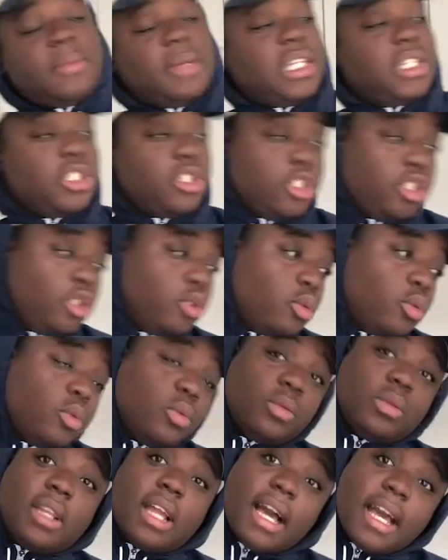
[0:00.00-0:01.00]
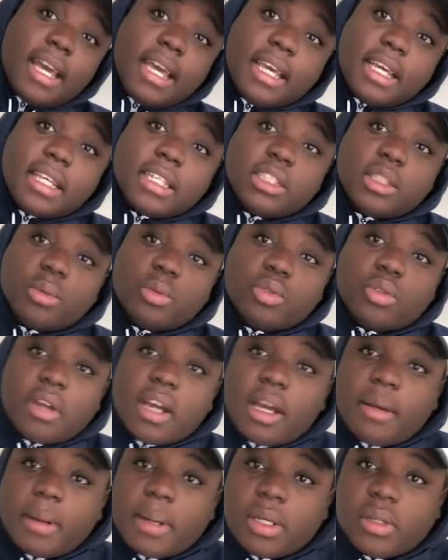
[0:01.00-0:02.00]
Make sure you like and subscribe.